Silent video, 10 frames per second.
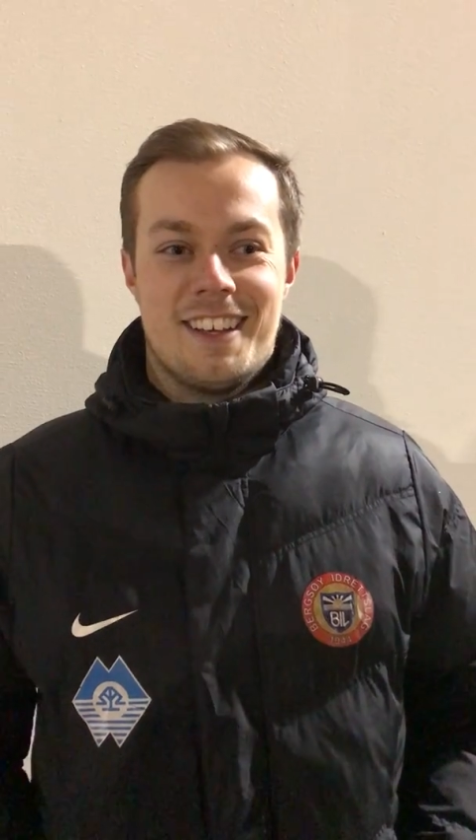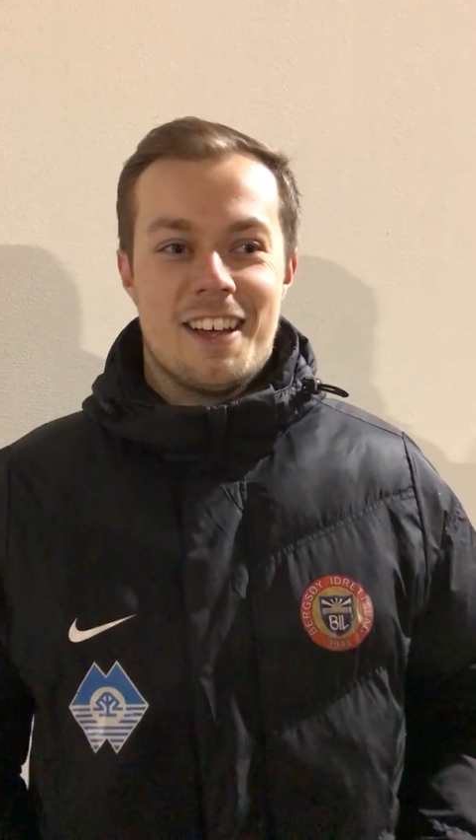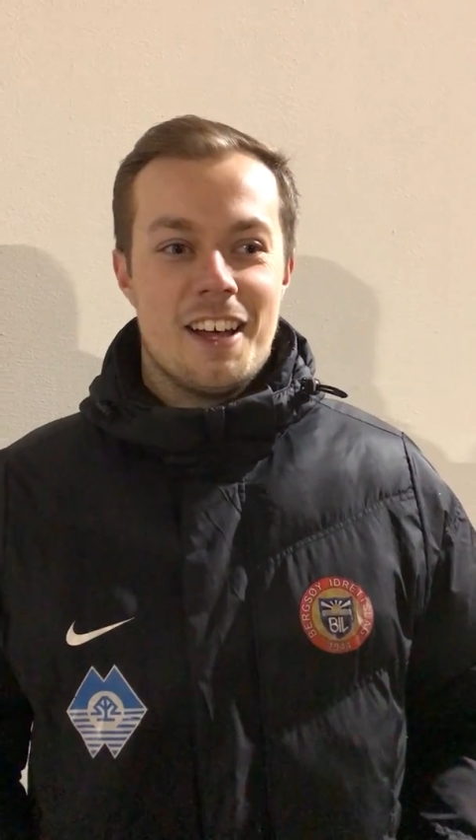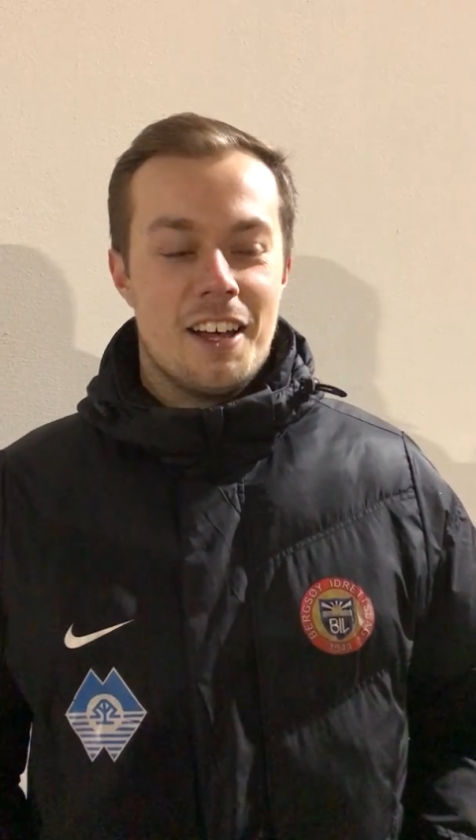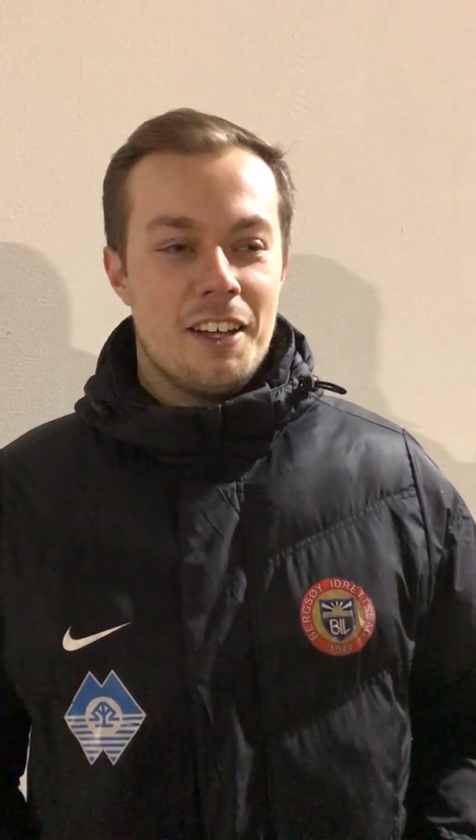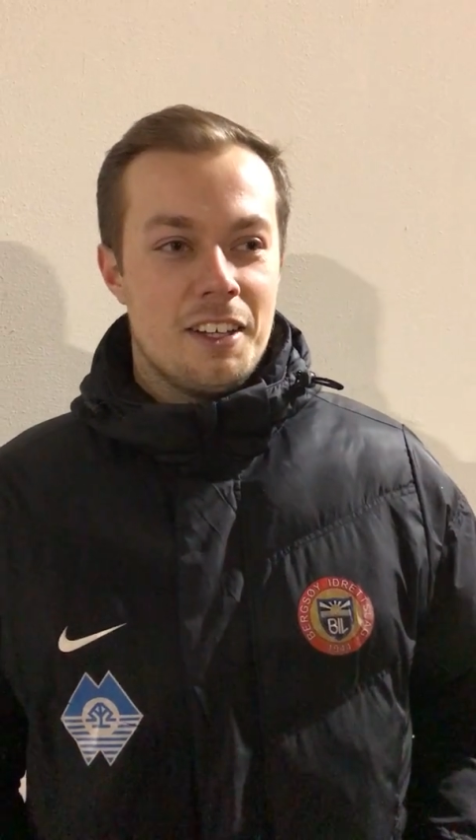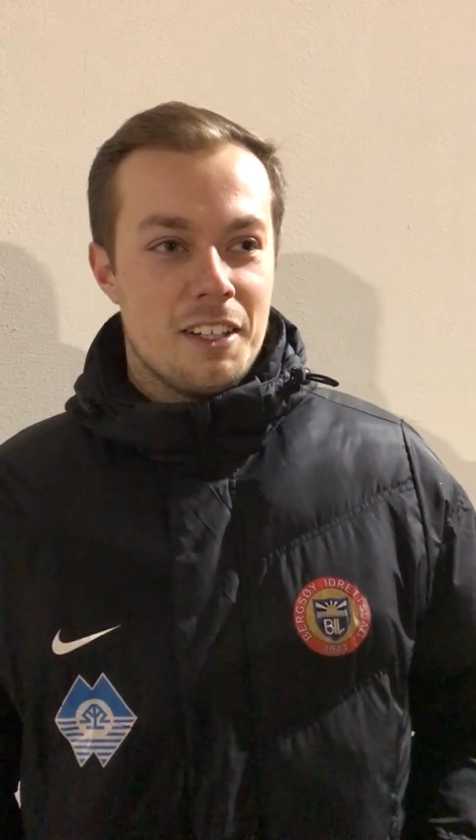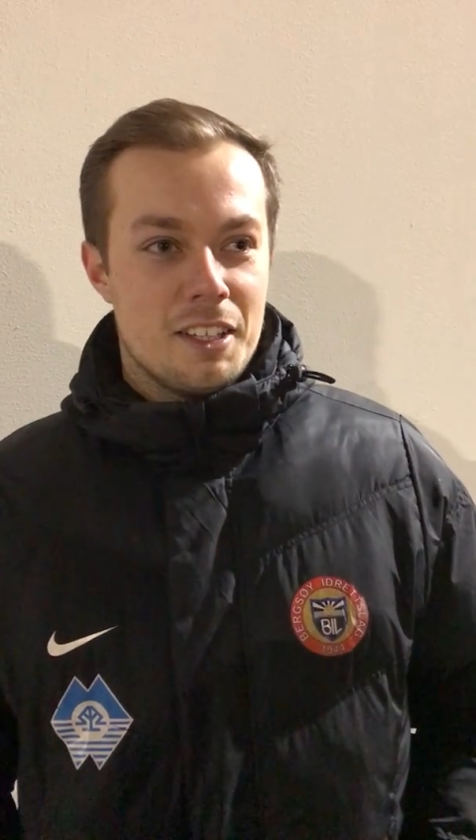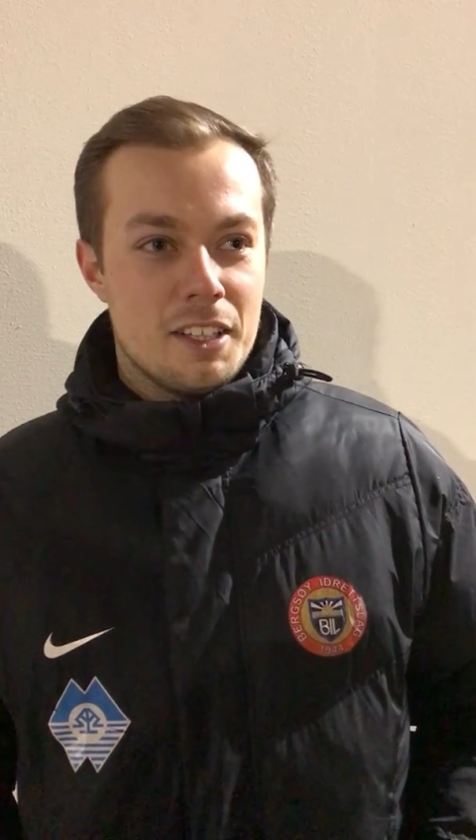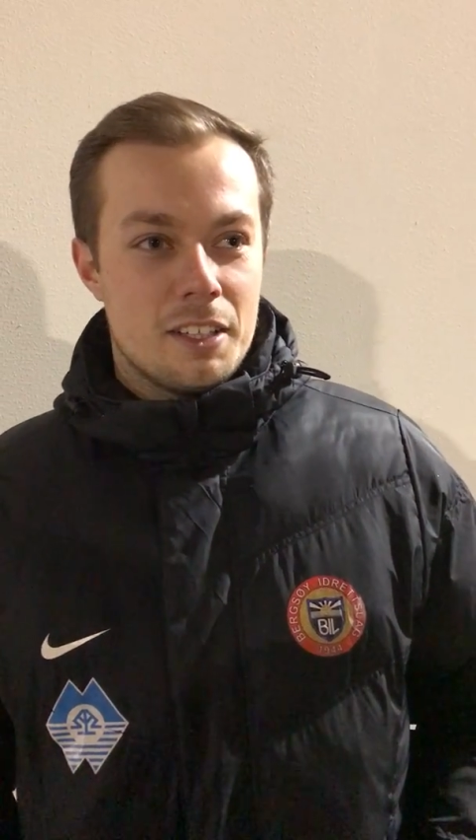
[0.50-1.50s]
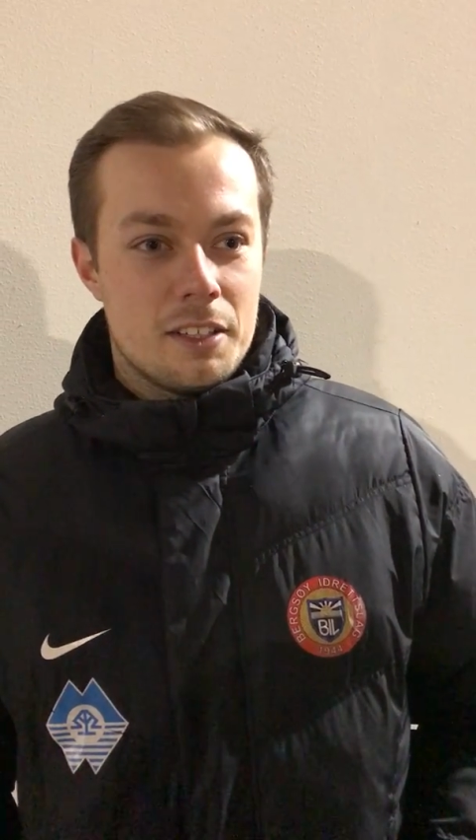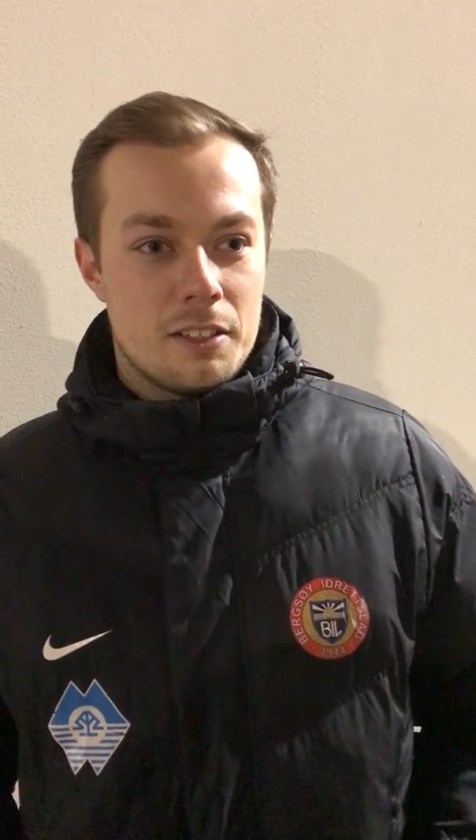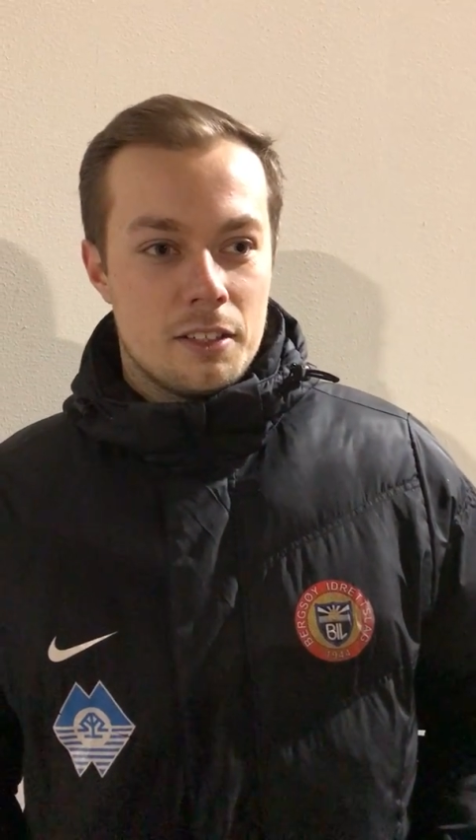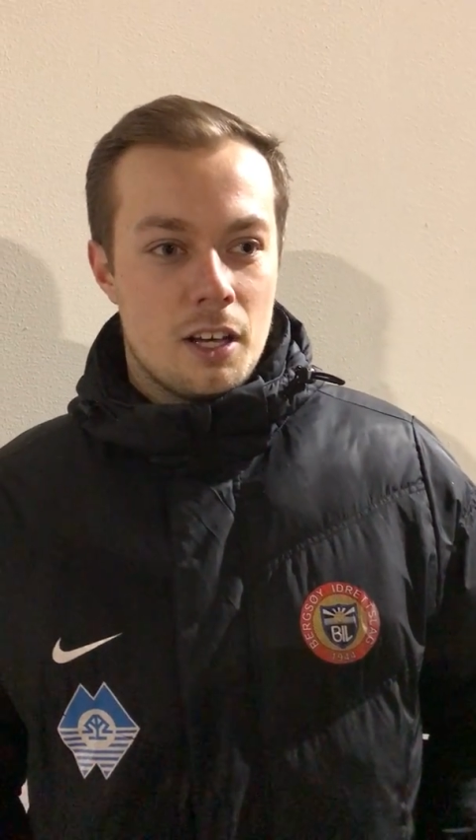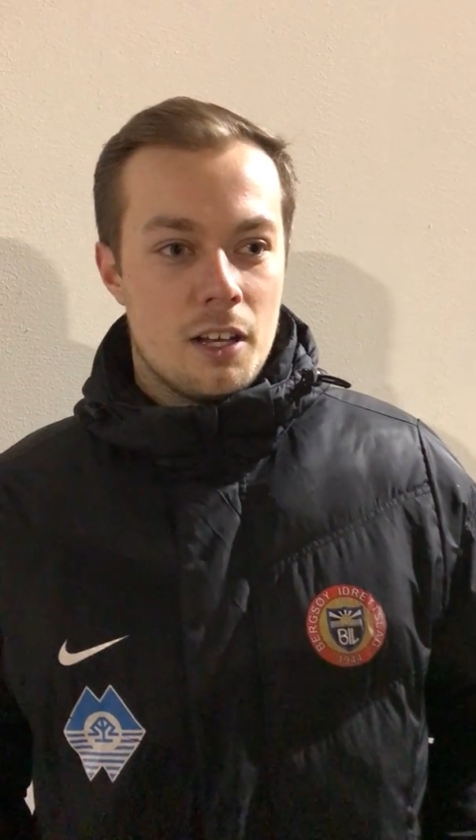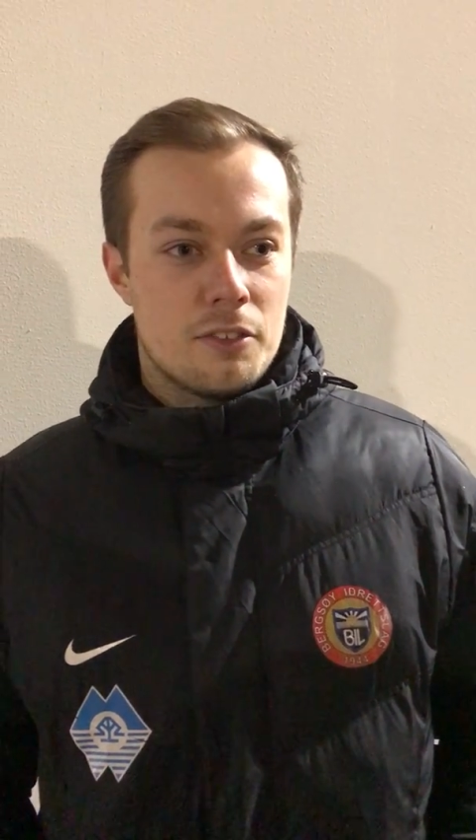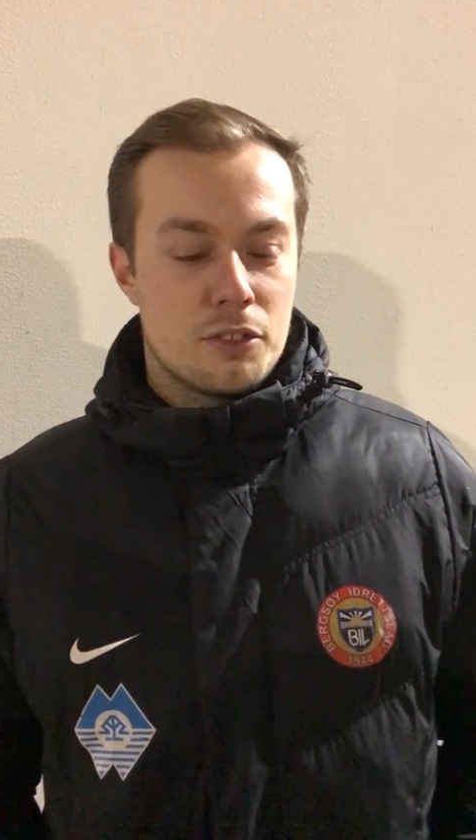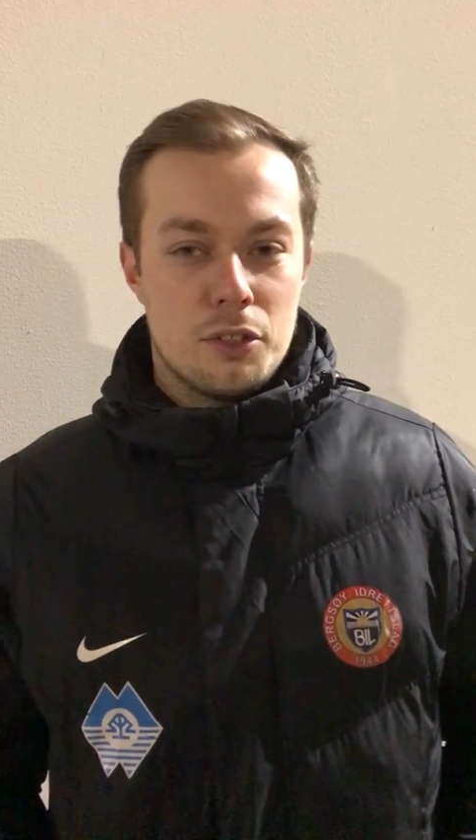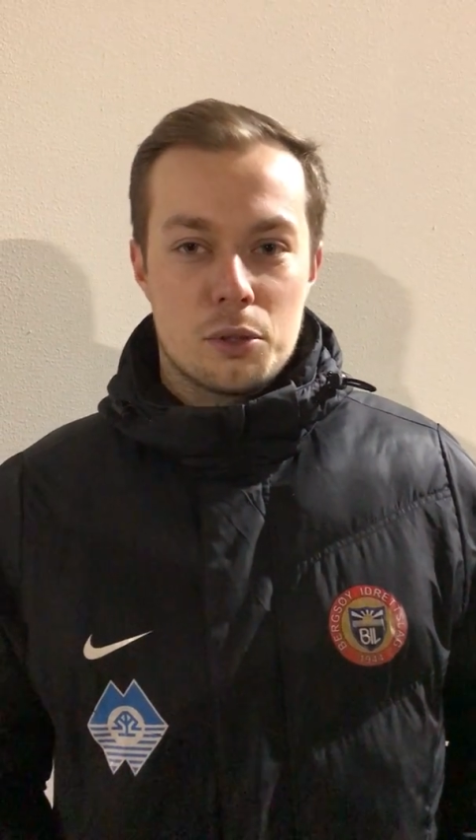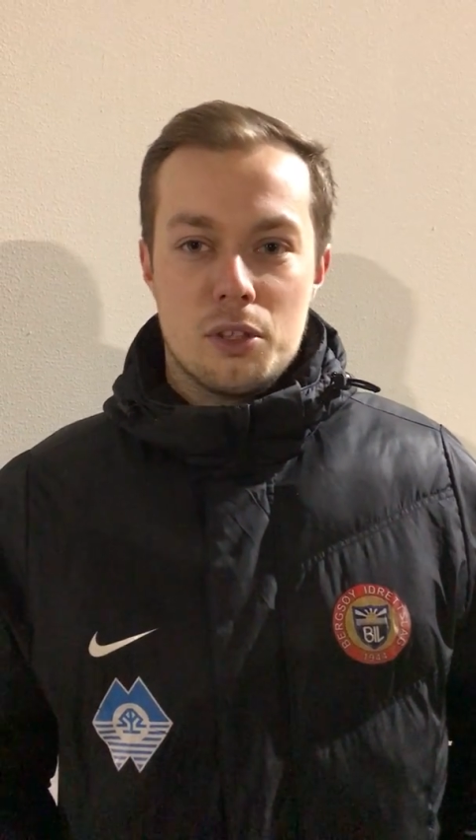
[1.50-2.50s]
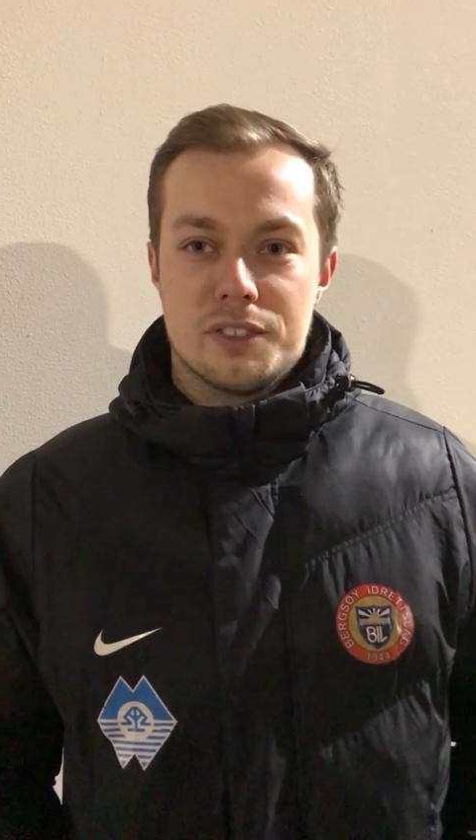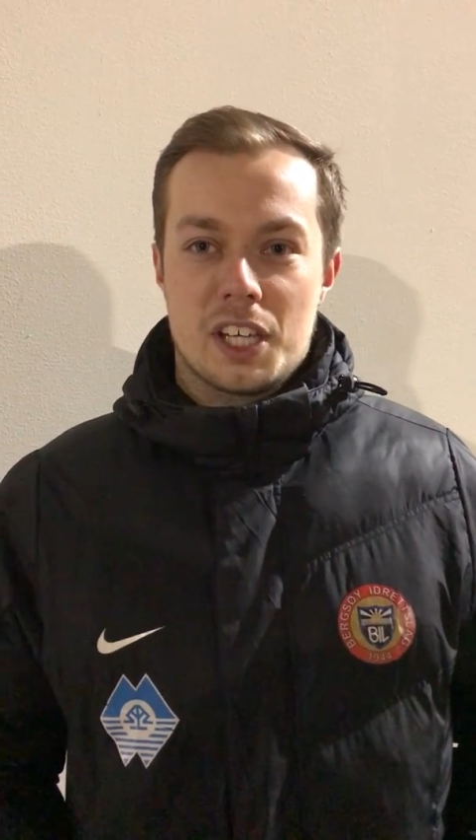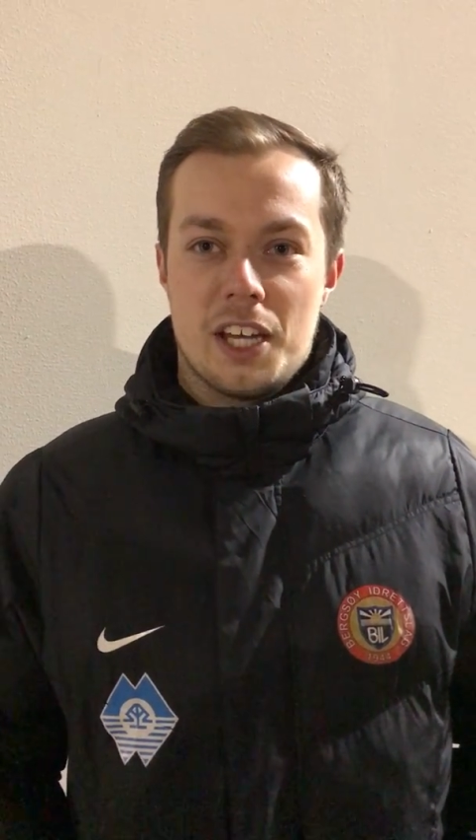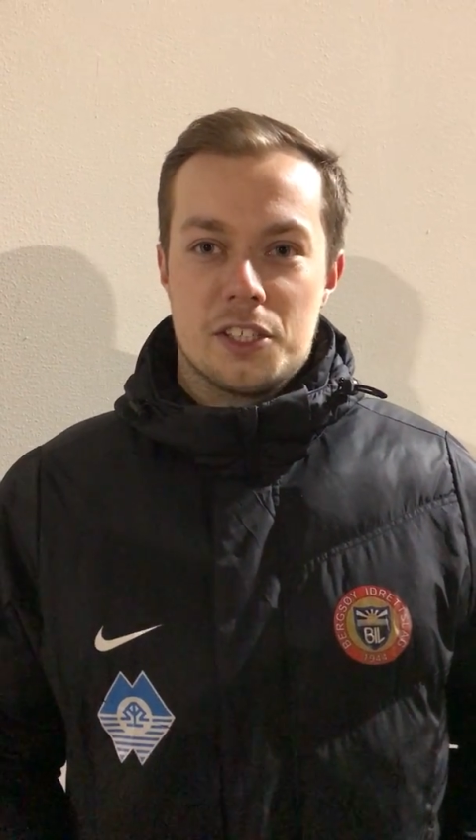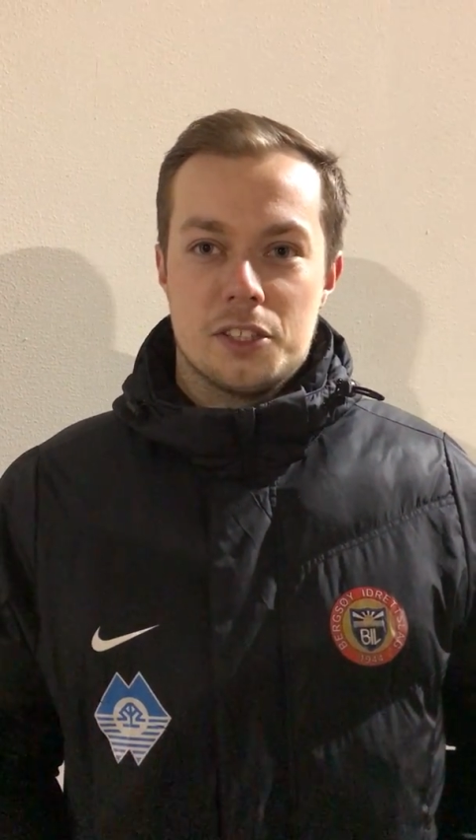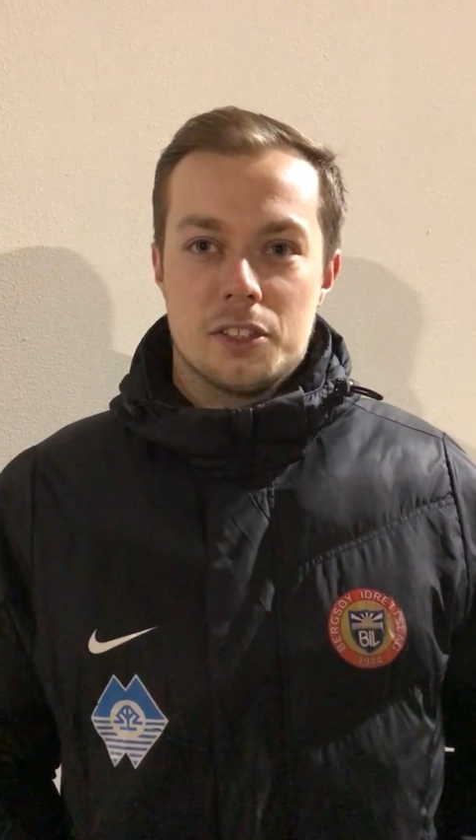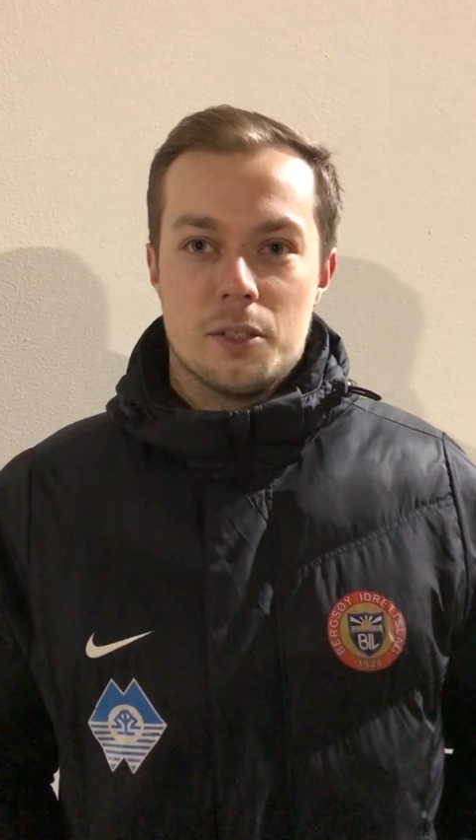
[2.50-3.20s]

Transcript: Uh, no, through the qualifications,